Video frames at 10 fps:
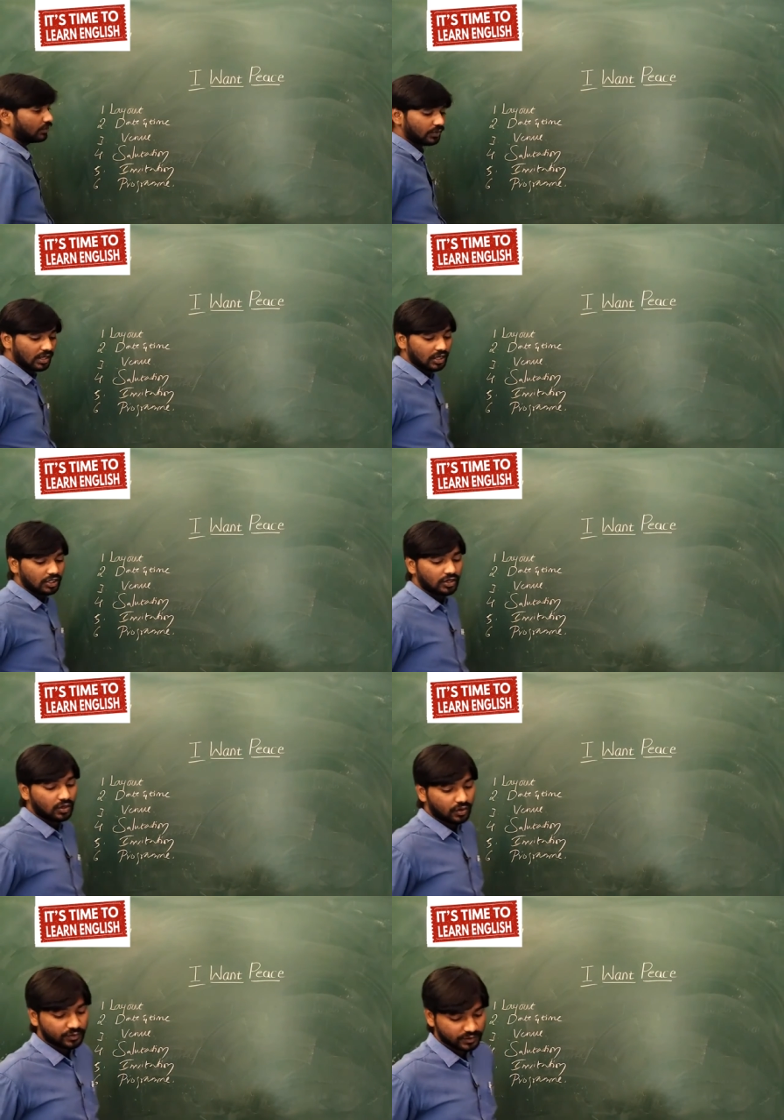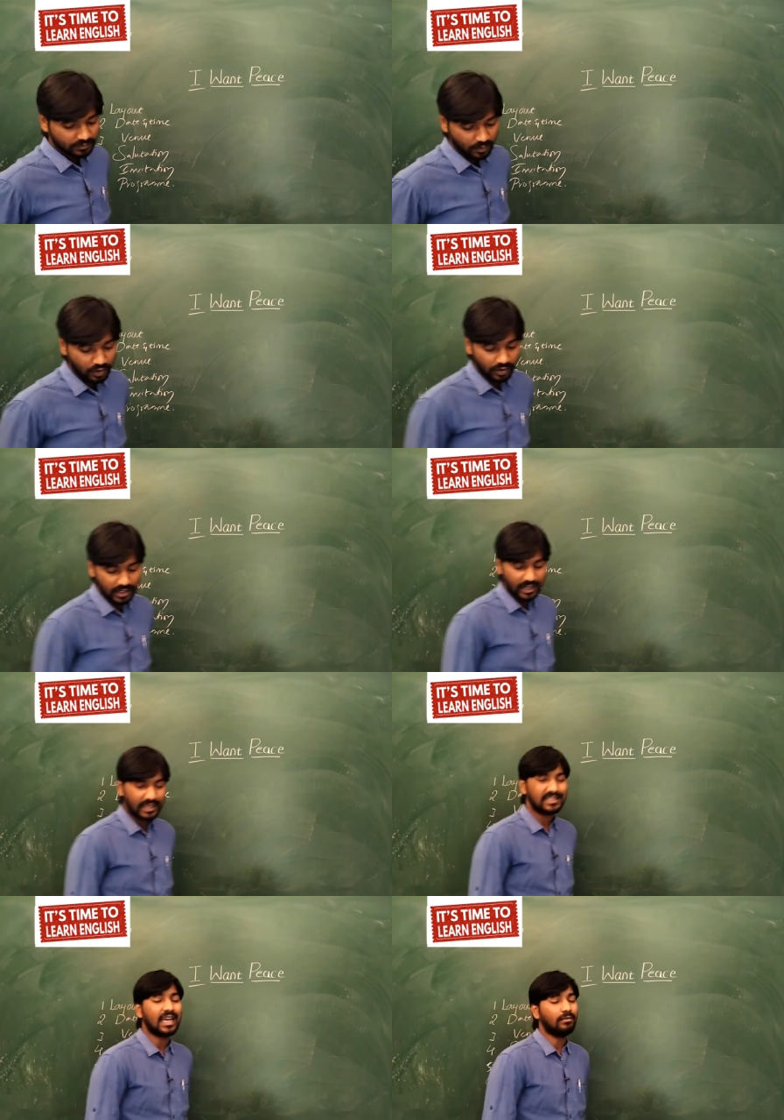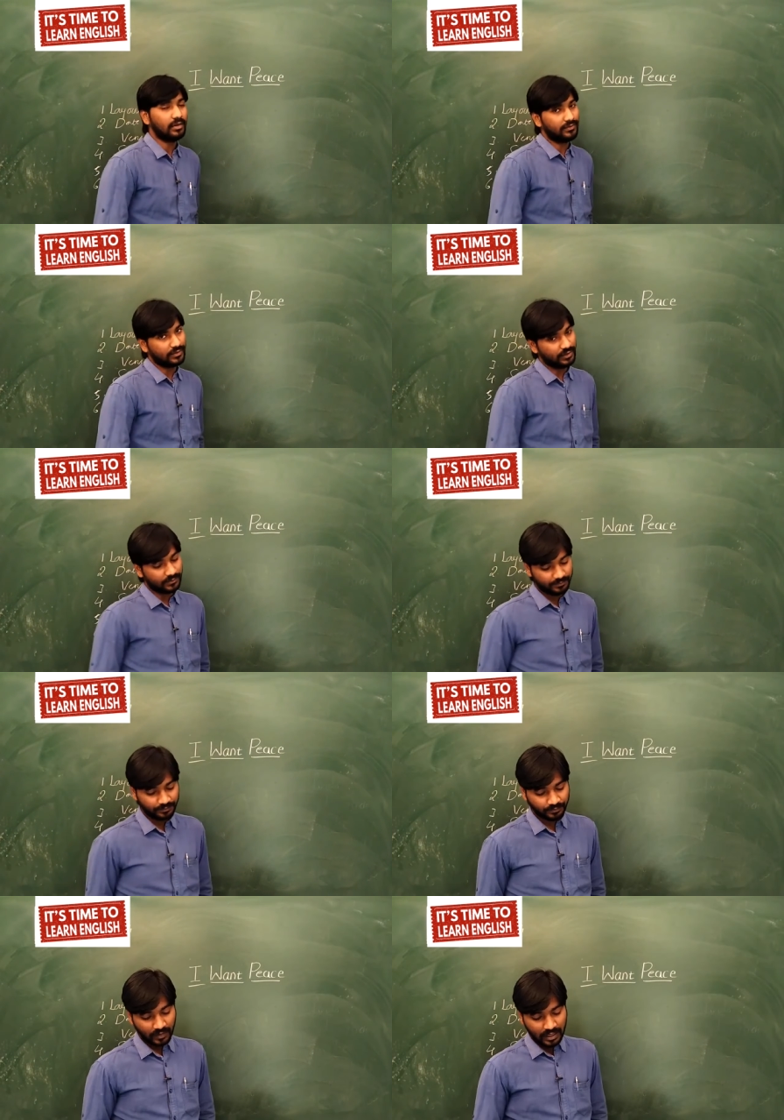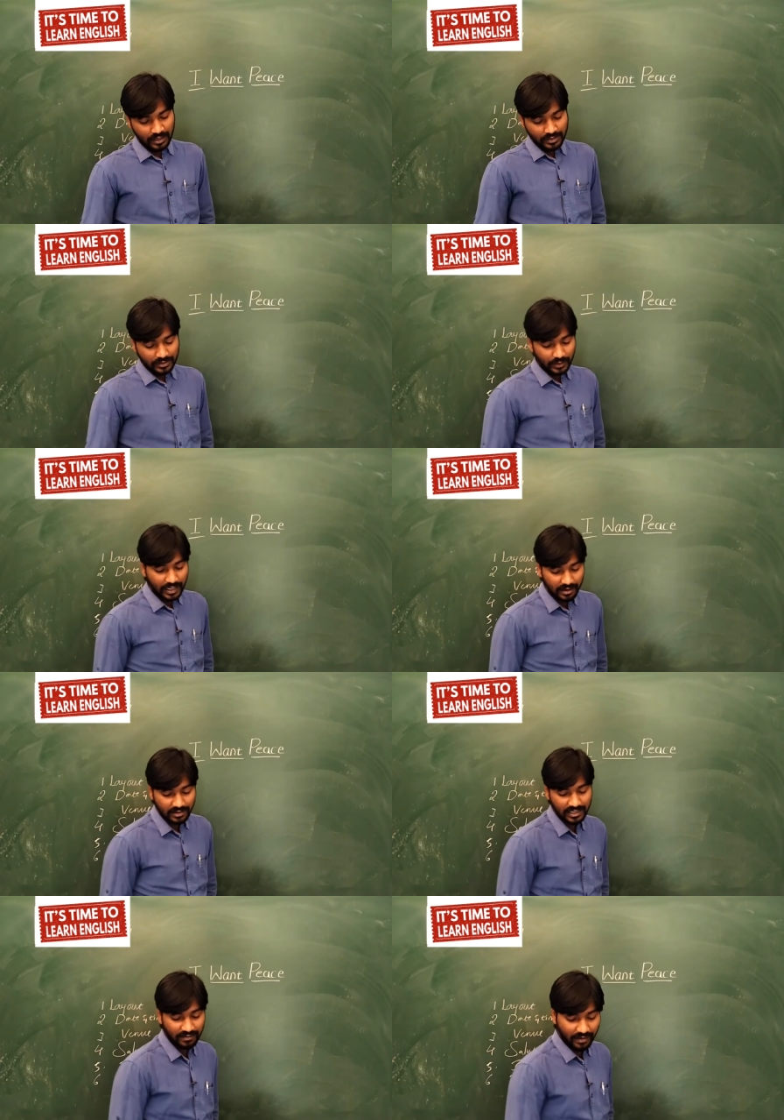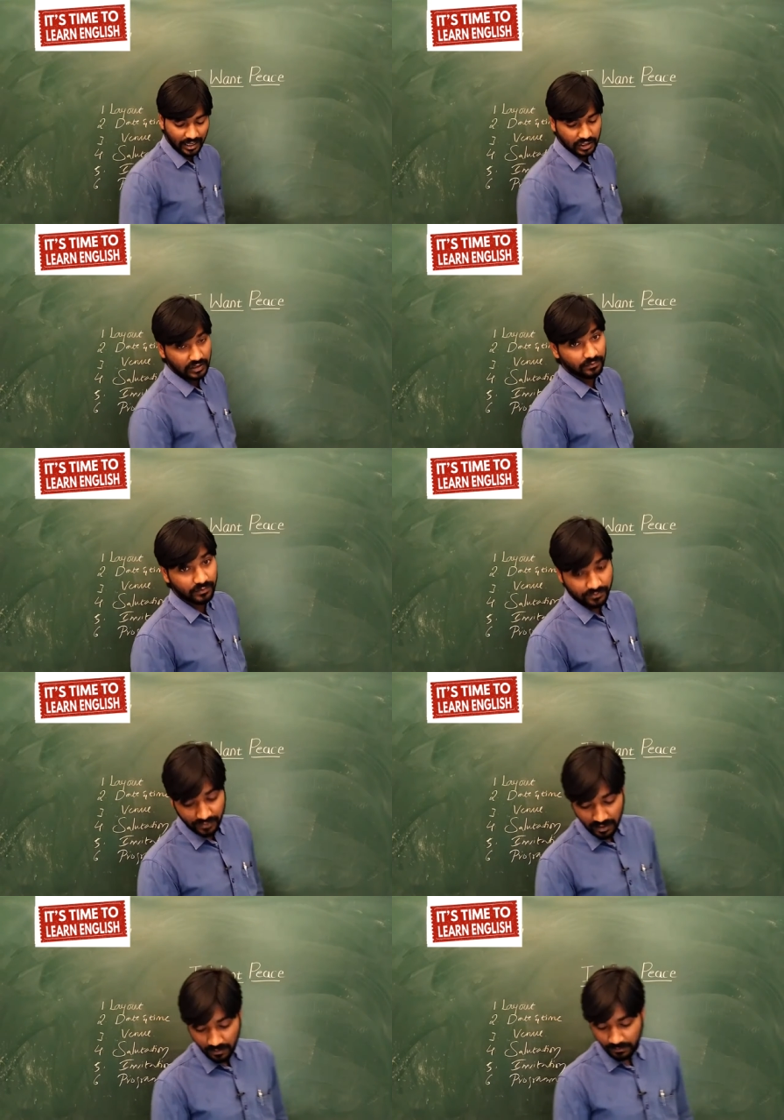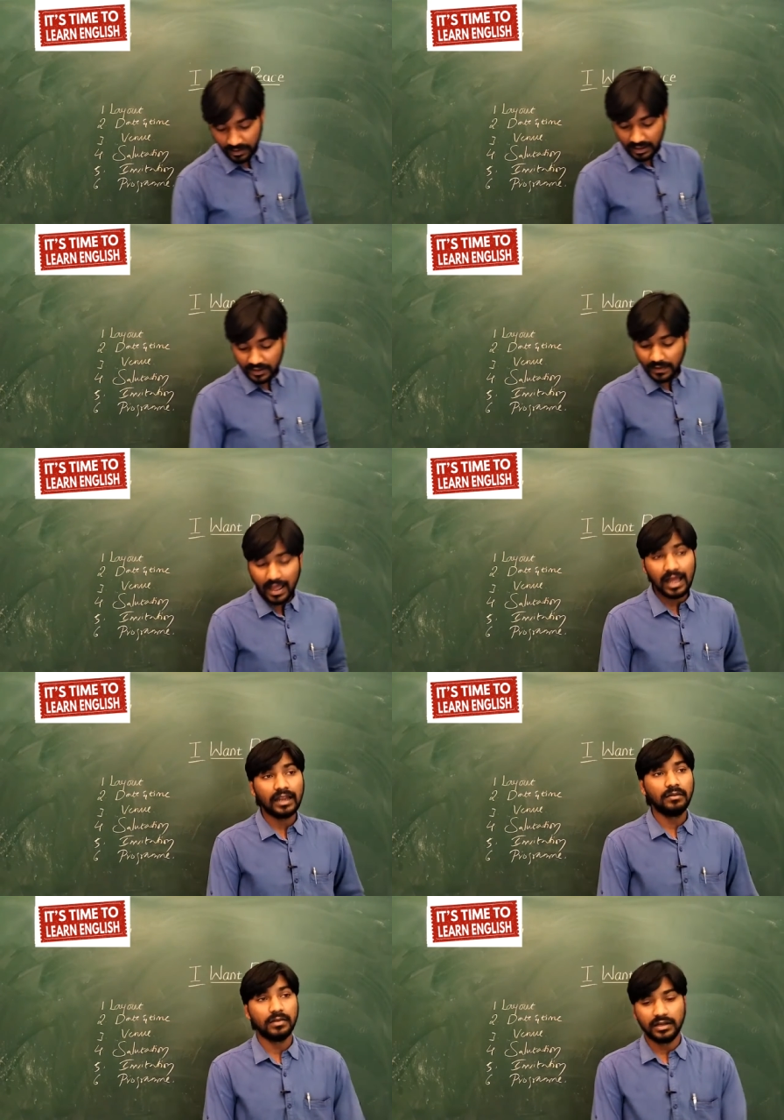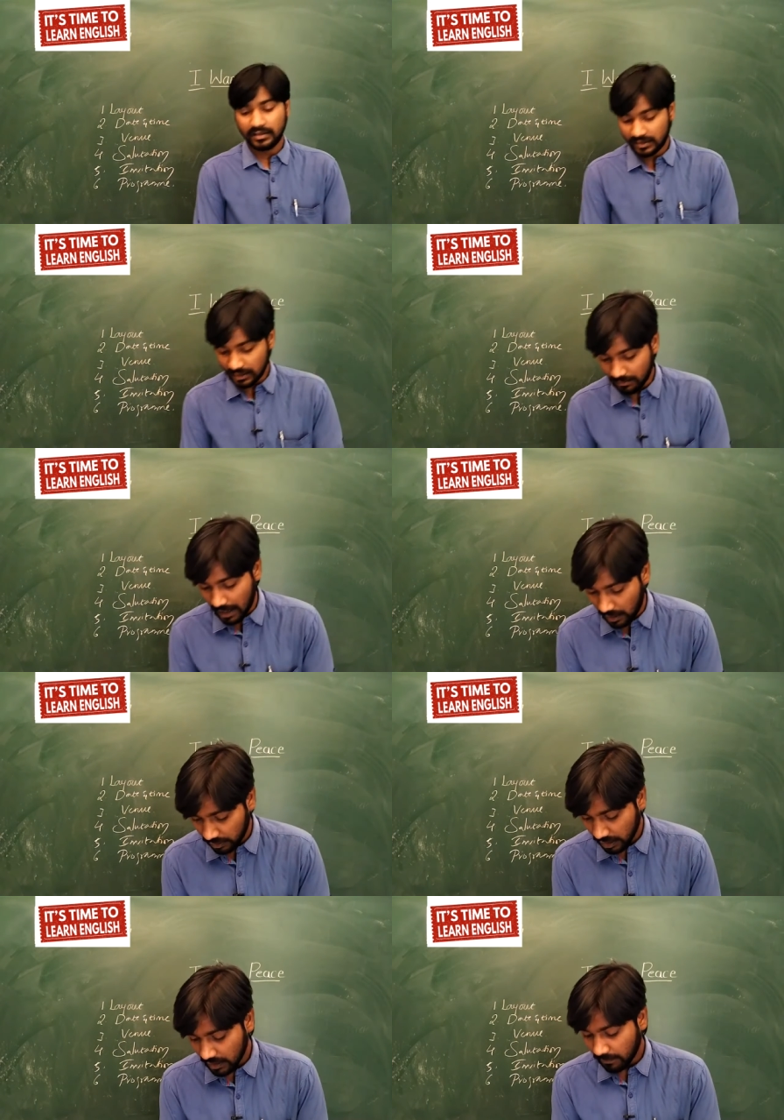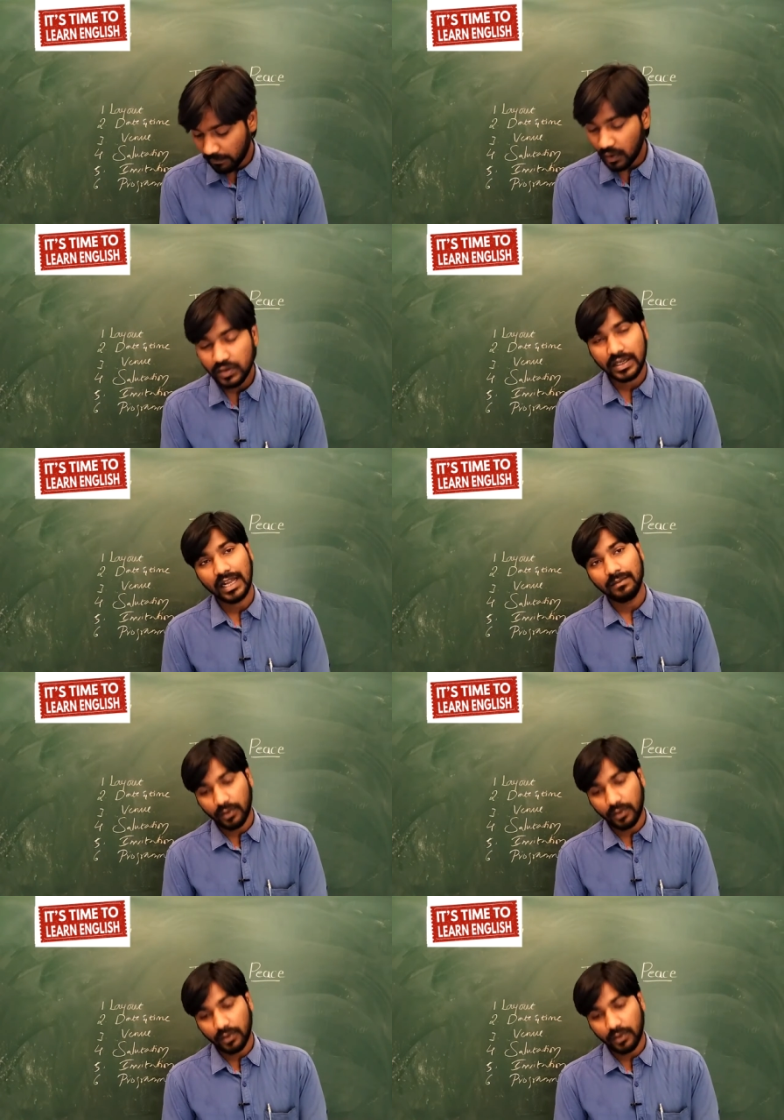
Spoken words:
to draw a small example for you. So here is an invitation from the animals about musical